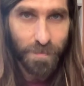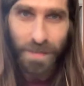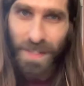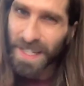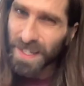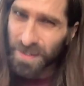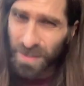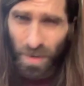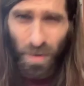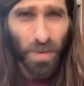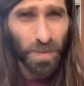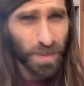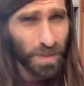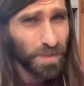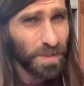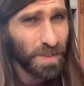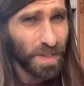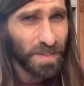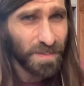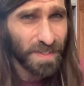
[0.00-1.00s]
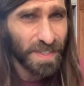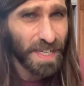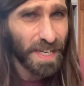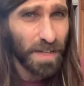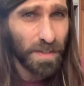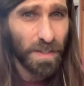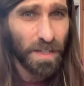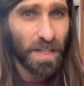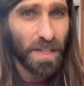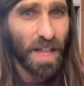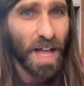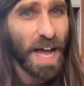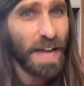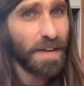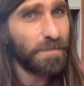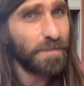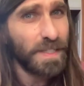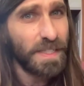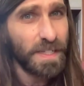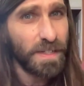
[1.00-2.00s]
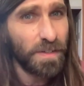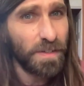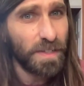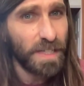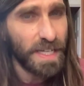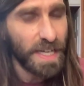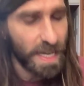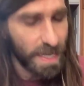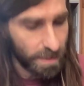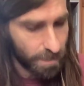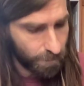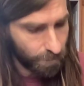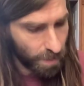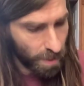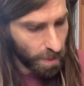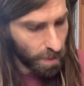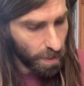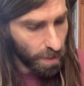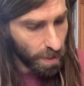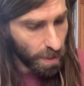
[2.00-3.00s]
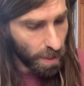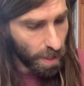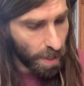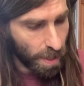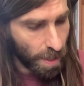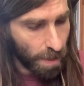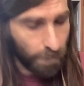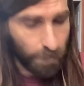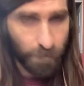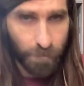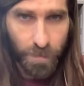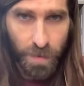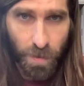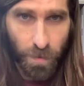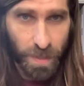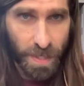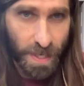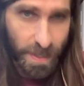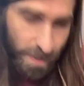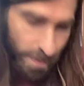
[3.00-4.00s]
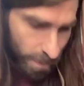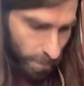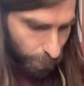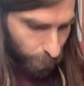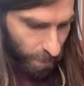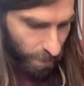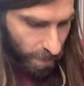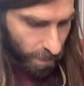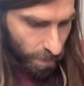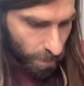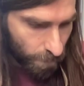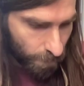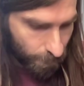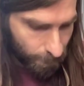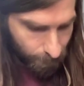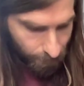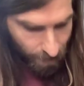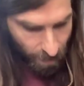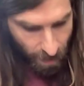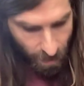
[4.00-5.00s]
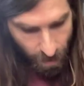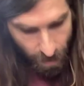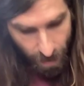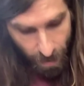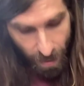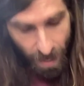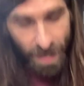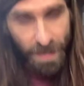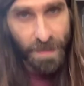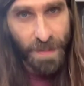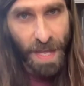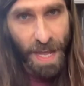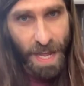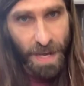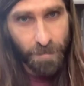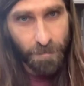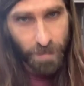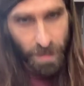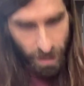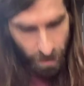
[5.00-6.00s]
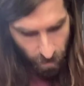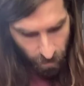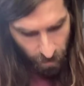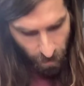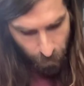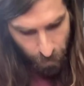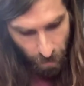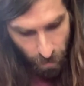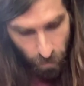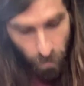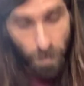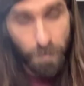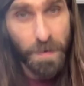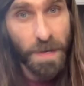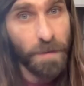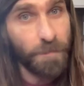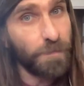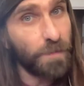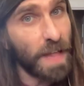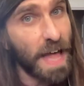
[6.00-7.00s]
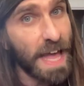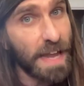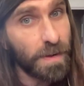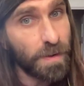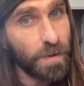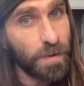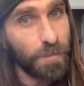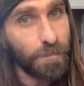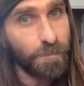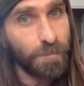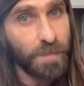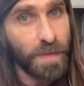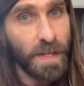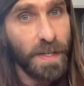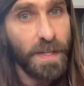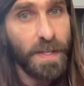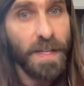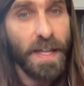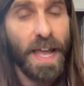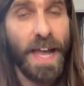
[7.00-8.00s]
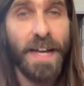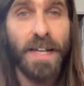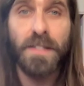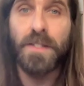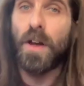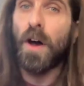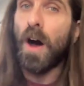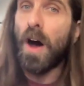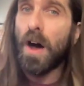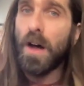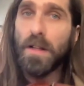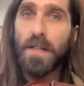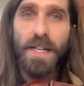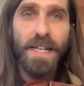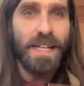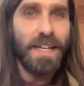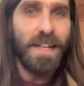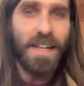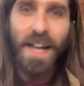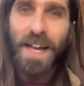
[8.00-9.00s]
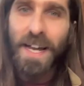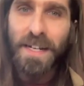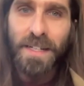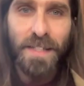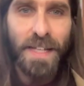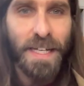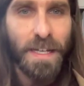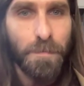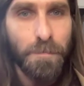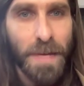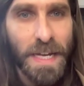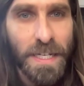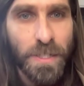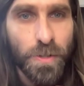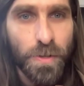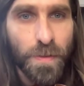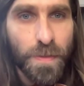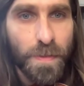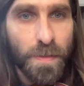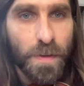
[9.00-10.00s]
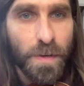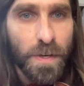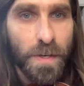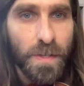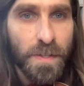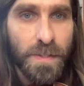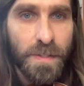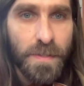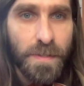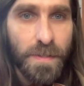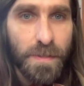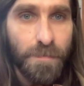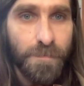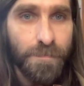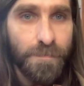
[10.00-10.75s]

He used the whole tone scale a lot in the early days. So he hits this B note, and then he goes up here to a B flat note, and it's all like kind of like major thirds.